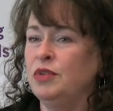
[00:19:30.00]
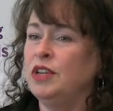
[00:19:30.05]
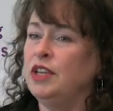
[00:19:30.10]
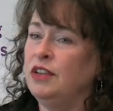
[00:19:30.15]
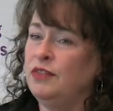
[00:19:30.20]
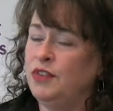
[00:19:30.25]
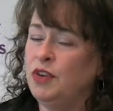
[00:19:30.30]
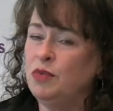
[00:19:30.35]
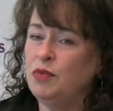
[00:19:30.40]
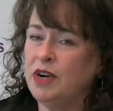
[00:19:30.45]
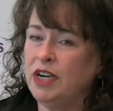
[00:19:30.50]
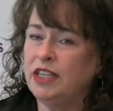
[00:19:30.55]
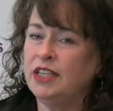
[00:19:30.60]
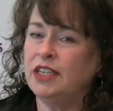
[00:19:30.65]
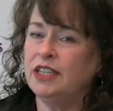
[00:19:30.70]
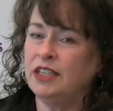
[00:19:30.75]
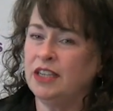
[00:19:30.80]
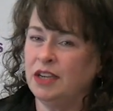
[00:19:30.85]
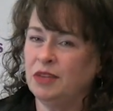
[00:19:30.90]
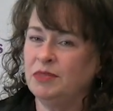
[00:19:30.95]
if you want
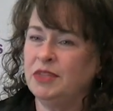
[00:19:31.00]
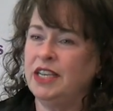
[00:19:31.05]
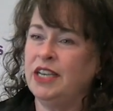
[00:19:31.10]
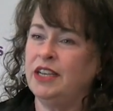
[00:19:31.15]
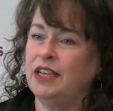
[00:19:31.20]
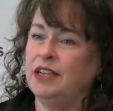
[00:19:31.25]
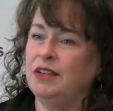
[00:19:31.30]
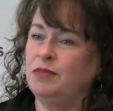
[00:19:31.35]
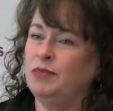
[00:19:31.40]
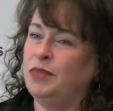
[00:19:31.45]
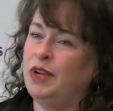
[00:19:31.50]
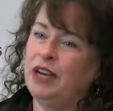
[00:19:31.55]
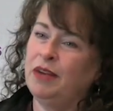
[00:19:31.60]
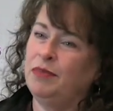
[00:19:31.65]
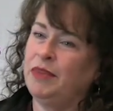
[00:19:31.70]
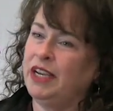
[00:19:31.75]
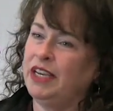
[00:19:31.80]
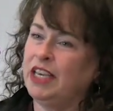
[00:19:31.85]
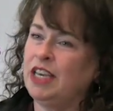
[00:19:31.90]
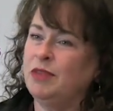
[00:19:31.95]
it, come get it, but I'm
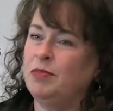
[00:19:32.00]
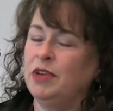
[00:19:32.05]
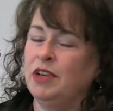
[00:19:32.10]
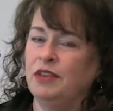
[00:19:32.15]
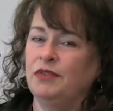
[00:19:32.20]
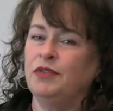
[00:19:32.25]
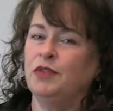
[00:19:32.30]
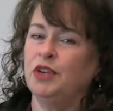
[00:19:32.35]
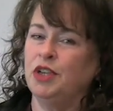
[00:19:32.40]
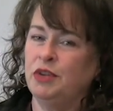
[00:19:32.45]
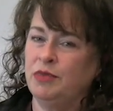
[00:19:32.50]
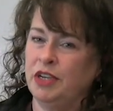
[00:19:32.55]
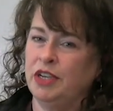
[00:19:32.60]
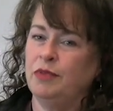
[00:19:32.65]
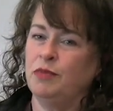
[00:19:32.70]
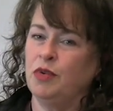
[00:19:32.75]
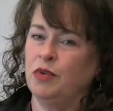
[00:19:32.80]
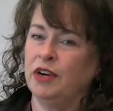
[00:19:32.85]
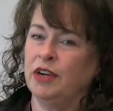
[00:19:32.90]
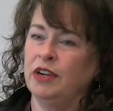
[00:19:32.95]
not keeping it for you
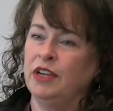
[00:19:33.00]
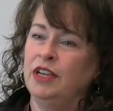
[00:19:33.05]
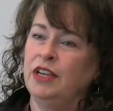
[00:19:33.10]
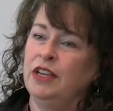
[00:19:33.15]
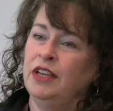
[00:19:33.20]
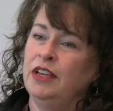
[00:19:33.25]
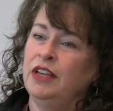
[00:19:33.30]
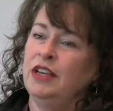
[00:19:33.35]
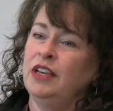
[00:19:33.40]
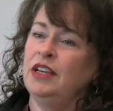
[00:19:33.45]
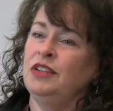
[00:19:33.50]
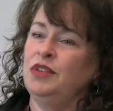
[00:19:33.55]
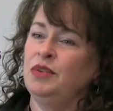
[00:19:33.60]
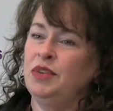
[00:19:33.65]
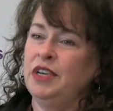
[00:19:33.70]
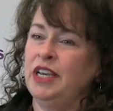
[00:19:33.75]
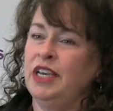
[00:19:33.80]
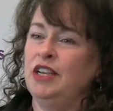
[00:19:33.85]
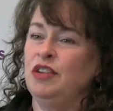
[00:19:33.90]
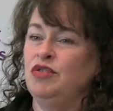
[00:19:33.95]
anymore. It's
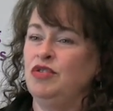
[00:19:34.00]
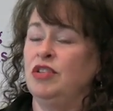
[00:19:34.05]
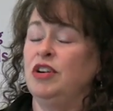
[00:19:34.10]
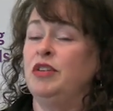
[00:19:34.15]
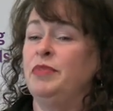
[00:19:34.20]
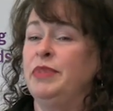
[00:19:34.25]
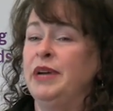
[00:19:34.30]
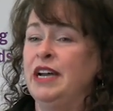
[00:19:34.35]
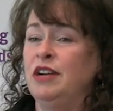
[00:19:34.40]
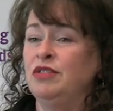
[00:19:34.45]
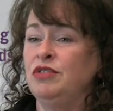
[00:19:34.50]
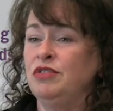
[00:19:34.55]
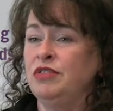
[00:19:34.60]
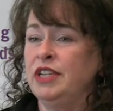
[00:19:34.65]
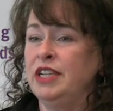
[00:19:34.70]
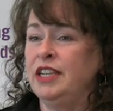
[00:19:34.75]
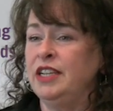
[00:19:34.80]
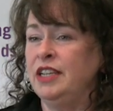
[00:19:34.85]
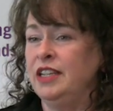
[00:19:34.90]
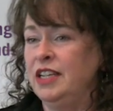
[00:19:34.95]
okay to draw a
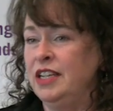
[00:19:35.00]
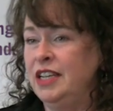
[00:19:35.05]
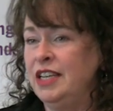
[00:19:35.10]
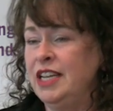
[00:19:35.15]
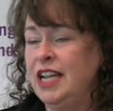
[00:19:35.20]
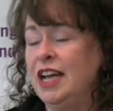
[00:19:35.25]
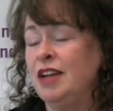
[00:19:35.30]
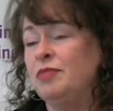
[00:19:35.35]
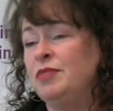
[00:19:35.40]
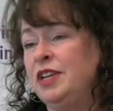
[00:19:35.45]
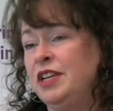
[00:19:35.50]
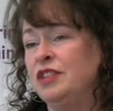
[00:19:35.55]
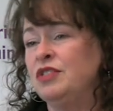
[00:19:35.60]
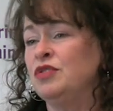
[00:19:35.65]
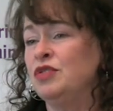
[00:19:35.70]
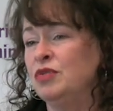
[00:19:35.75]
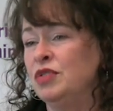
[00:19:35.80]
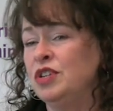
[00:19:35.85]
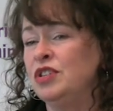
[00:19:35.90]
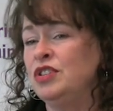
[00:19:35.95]
boundary and not be a
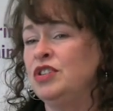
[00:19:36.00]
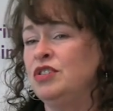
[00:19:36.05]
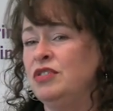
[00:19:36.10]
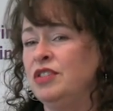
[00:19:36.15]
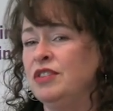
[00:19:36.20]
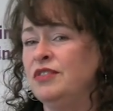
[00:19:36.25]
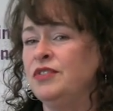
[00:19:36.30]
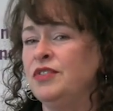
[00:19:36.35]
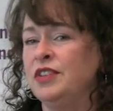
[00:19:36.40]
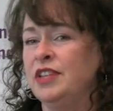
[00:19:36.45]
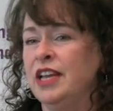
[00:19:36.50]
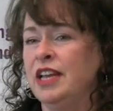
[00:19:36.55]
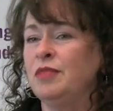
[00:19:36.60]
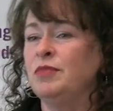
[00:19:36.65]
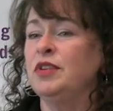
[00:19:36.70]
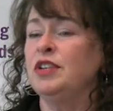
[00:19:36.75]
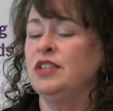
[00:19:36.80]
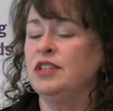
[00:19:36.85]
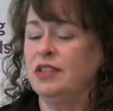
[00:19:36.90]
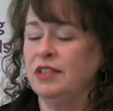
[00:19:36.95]
storage unit for
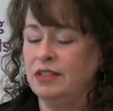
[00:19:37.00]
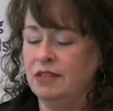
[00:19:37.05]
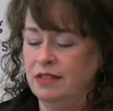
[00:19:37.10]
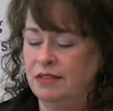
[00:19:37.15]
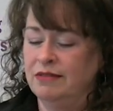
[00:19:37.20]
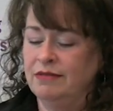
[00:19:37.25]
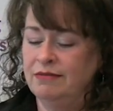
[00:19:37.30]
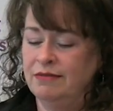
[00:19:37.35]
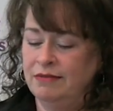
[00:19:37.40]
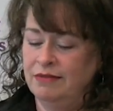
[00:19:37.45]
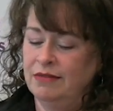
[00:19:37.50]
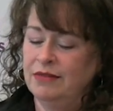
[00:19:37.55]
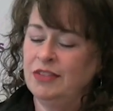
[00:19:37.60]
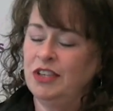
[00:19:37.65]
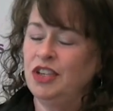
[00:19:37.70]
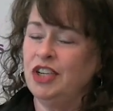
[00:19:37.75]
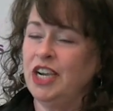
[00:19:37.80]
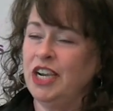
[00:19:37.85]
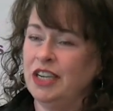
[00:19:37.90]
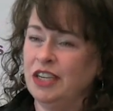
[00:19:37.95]
them, and just,
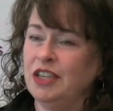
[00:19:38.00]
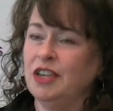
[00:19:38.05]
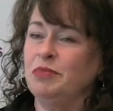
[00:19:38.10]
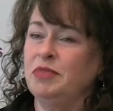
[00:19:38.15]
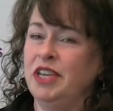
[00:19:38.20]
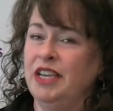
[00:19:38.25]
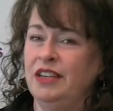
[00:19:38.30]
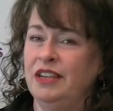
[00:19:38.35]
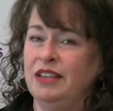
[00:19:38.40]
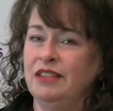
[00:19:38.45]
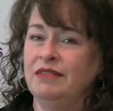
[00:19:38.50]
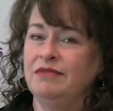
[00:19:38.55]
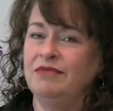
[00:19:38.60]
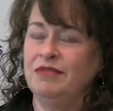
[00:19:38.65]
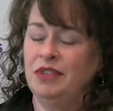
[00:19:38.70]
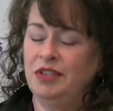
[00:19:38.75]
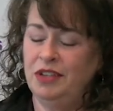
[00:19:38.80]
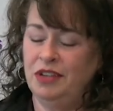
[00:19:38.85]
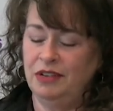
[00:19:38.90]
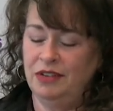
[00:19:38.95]
you got to come get it.
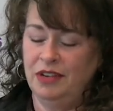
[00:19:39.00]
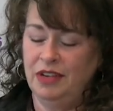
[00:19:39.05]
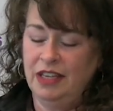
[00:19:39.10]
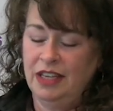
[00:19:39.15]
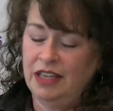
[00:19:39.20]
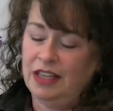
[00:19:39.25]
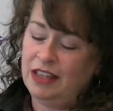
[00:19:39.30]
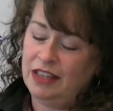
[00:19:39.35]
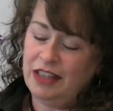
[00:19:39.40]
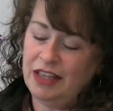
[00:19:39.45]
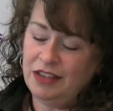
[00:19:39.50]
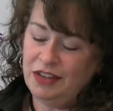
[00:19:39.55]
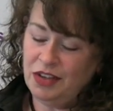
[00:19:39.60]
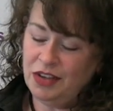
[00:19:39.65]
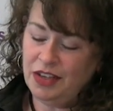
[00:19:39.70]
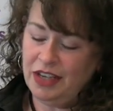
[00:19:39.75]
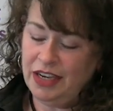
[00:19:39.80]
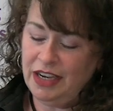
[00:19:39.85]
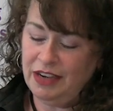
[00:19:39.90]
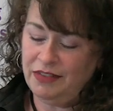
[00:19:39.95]
So that's
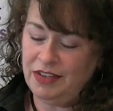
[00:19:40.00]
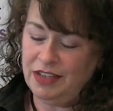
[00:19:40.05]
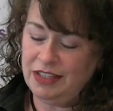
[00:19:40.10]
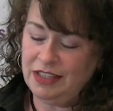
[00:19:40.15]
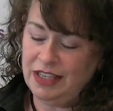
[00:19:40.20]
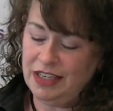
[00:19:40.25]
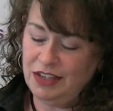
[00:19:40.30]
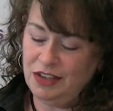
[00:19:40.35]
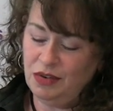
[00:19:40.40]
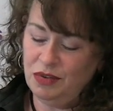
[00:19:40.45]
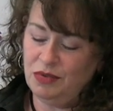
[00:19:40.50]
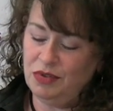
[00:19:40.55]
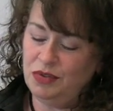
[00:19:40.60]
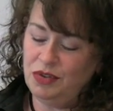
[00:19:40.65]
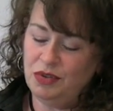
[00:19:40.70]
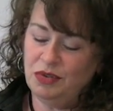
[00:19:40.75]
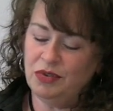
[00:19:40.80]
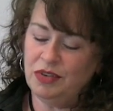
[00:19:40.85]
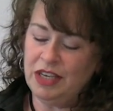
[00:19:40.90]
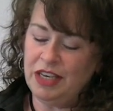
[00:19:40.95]
all I have to say.
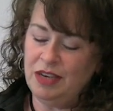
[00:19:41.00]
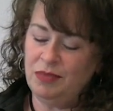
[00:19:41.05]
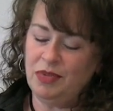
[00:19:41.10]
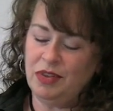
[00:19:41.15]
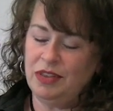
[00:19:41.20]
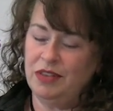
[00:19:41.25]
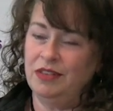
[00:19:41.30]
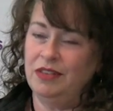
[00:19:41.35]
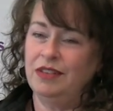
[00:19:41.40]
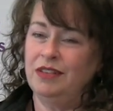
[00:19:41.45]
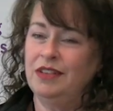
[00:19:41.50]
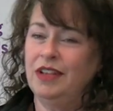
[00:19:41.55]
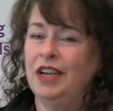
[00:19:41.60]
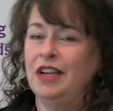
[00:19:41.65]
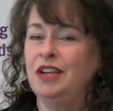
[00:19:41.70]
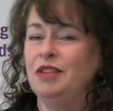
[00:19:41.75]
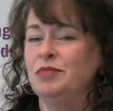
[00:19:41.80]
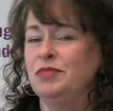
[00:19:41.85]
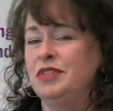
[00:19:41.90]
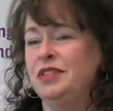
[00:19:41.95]
Don't keep
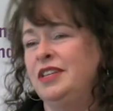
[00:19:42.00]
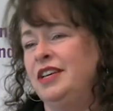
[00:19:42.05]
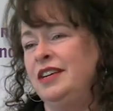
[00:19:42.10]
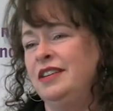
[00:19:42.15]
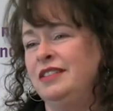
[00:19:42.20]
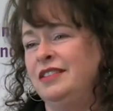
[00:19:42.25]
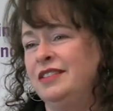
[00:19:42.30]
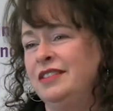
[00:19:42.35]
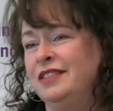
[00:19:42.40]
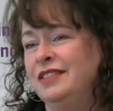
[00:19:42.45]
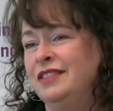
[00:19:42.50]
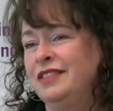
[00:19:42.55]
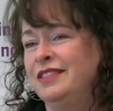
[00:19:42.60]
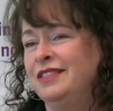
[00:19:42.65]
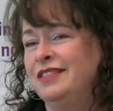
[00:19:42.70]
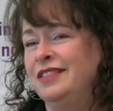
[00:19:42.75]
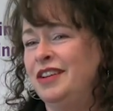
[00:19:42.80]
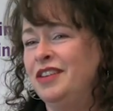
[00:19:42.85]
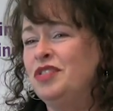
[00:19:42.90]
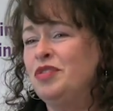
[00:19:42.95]
items that
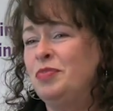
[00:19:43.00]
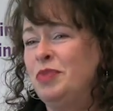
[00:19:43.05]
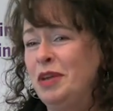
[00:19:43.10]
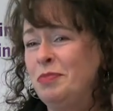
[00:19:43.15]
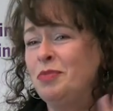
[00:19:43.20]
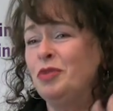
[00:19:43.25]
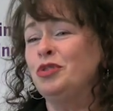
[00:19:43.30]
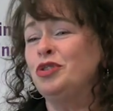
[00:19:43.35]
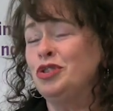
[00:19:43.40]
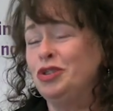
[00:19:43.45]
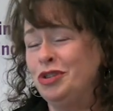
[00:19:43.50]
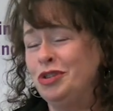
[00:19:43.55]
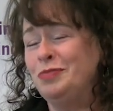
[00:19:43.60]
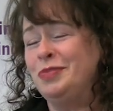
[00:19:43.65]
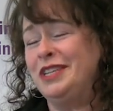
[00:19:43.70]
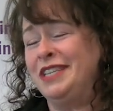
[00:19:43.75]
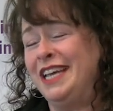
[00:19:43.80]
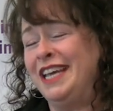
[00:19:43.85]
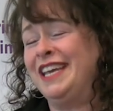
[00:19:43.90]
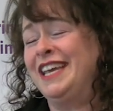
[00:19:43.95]
other people should
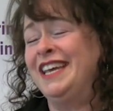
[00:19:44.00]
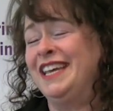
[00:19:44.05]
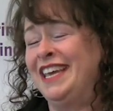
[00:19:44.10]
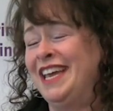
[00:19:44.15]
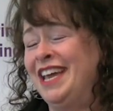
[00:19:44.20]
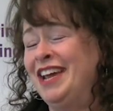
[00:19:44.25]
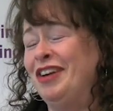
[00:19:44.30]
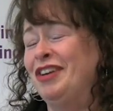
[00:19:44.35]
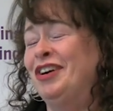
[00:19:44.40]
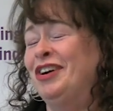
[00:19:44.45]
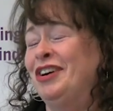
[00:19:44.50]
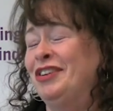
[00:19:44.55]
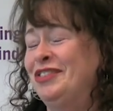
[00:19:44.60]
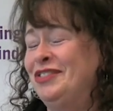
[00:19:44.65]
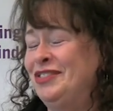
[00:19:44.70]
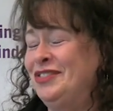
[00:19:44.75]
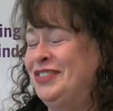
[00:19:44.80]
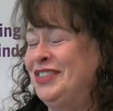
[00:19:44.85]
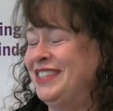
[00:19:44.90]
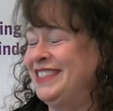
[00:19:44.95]
be taking care
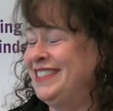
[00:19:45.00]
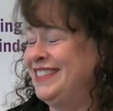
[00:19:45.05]
of.